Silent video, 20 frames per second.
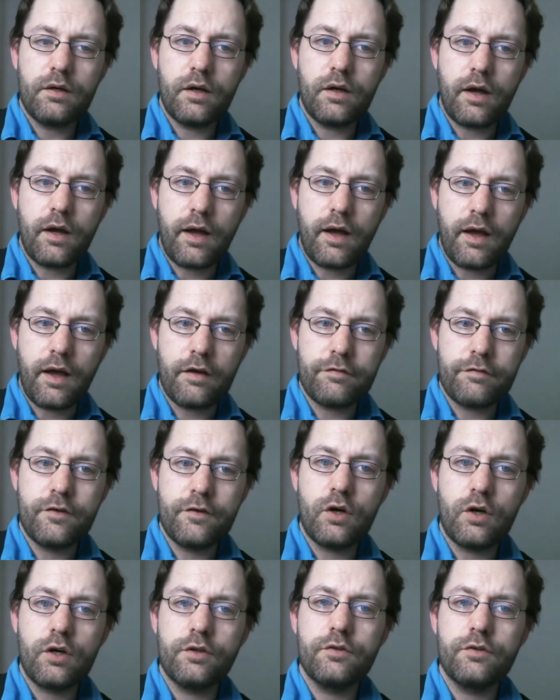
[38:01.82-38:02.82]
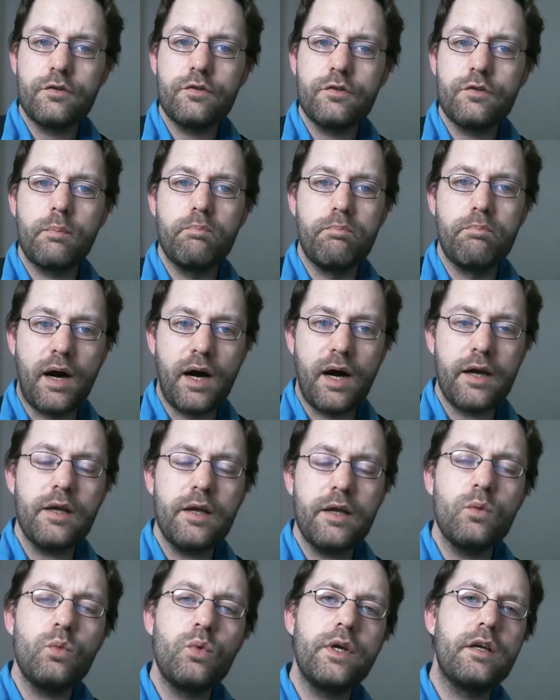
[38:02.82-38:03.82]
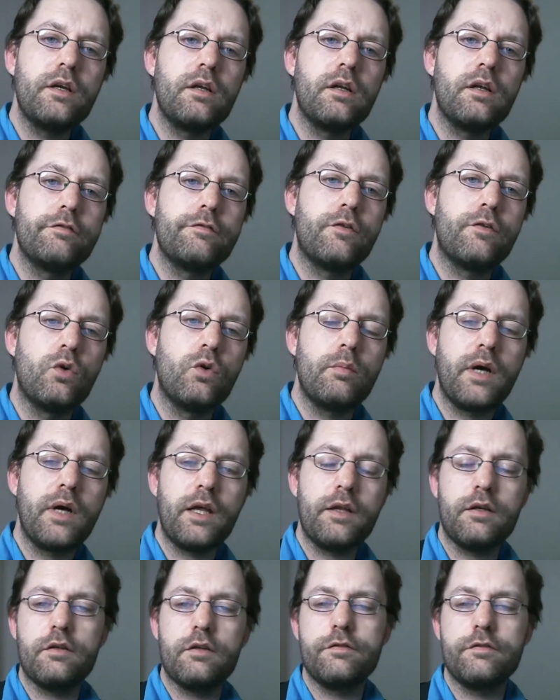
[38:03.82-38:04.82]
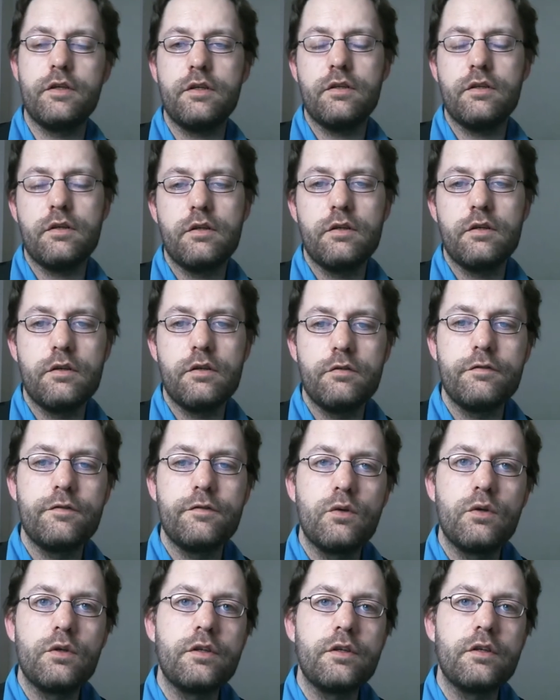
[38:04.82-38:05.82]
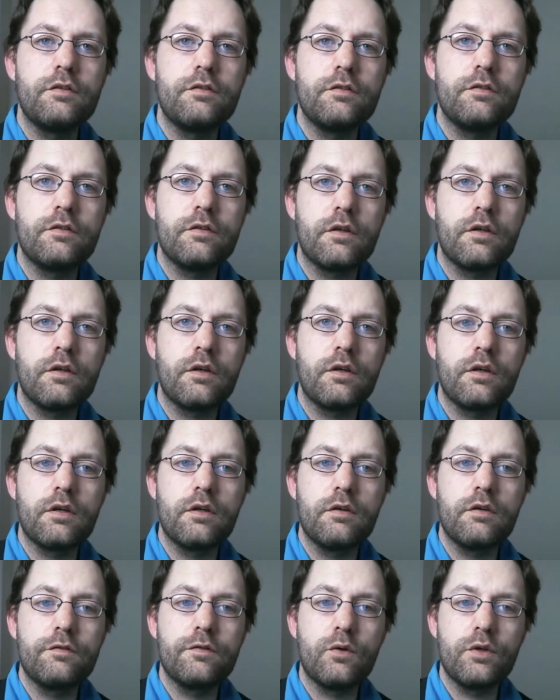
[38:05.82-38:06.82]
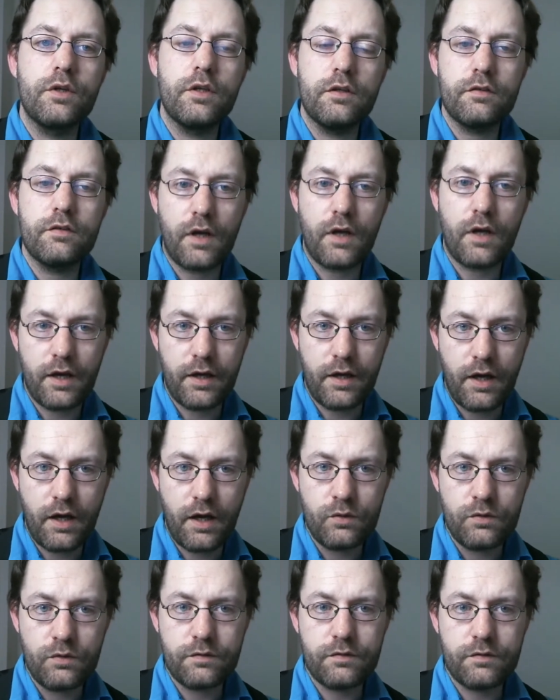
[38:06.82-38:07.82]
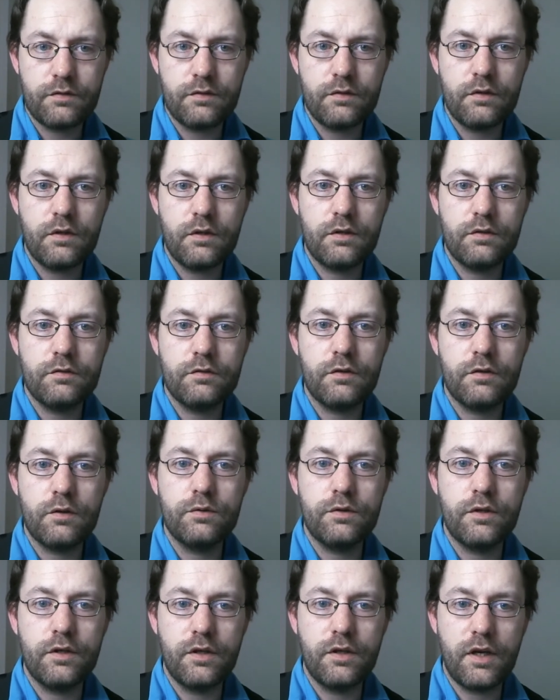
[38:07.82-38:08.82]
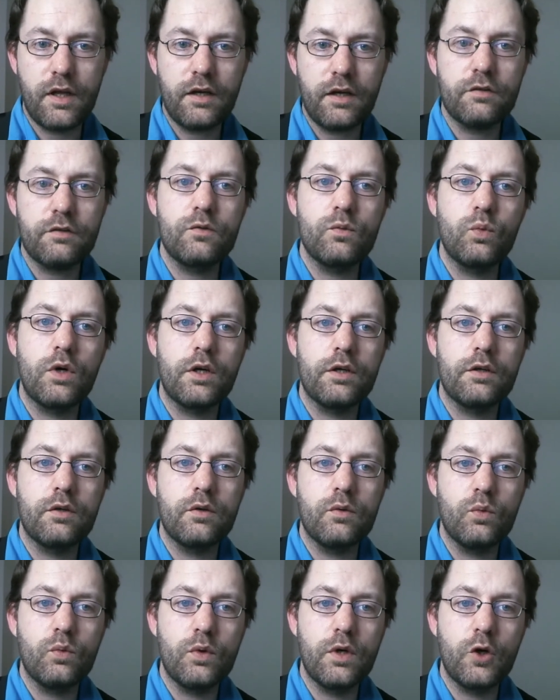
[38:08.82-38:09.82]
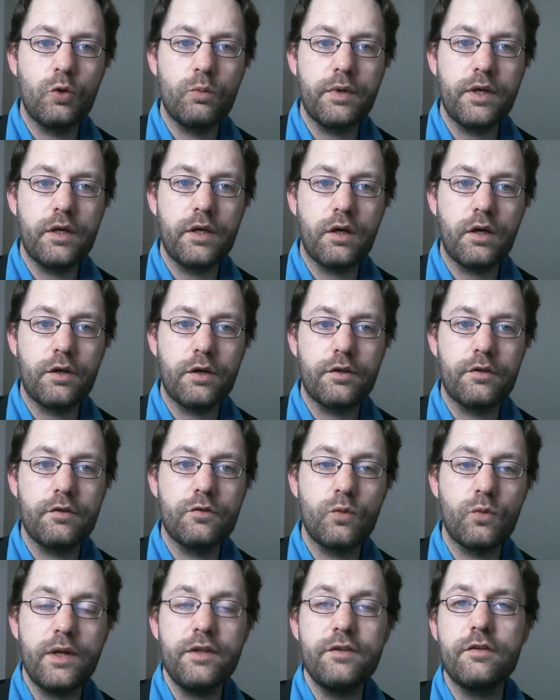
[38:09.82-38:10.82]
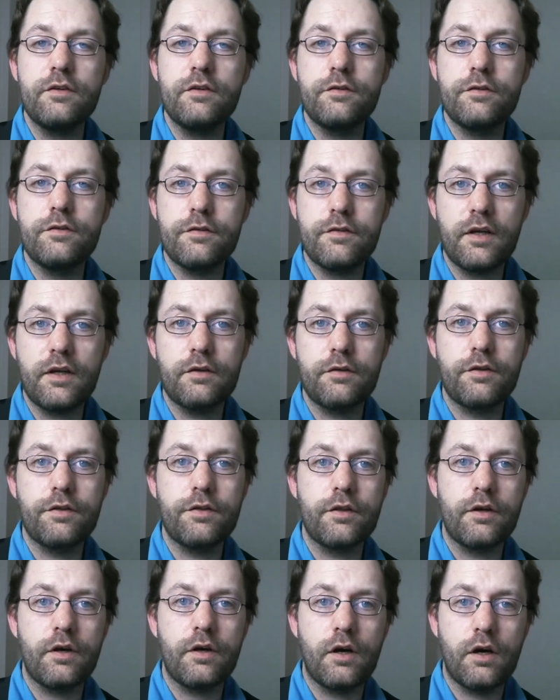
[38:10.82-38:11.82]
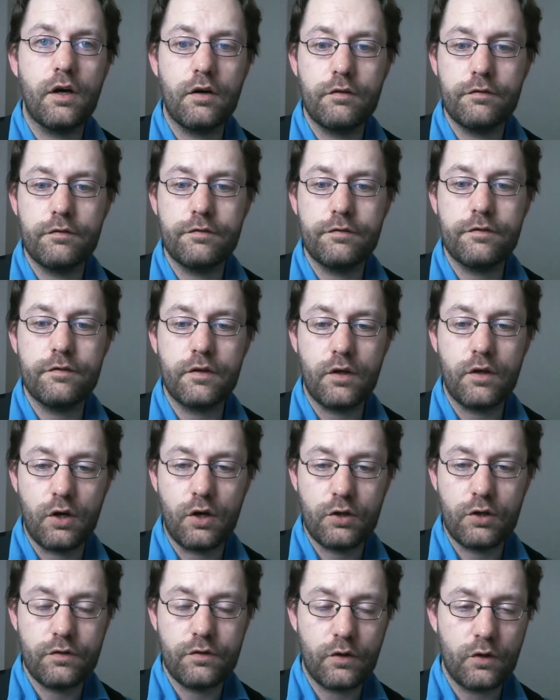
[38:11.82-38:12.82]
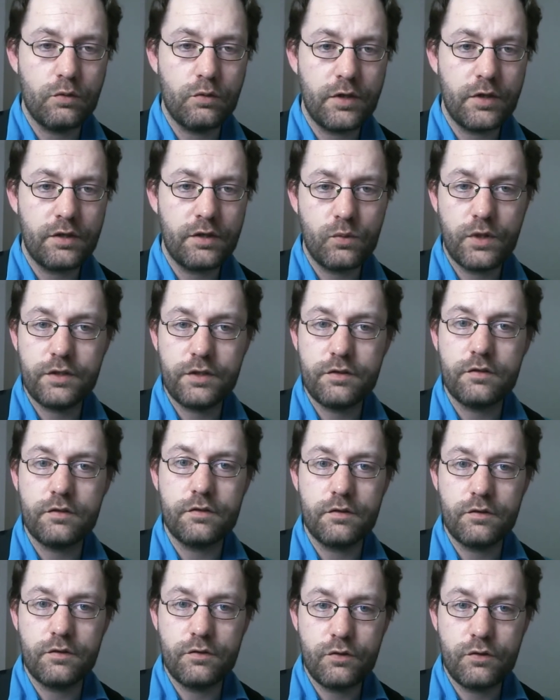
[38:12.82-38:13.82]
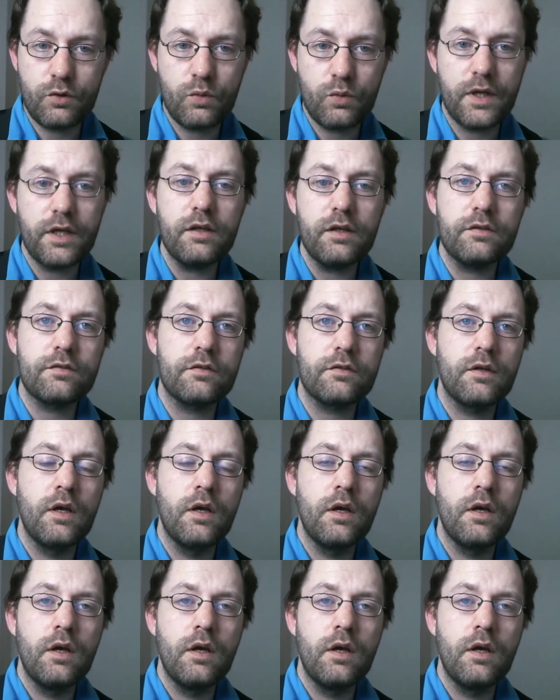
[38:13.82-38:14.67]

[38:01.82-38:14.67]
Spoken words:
have gone to a bi-weekly format of for these hangouts. So the next one will be on the 26th of October, which is in 2 weeks.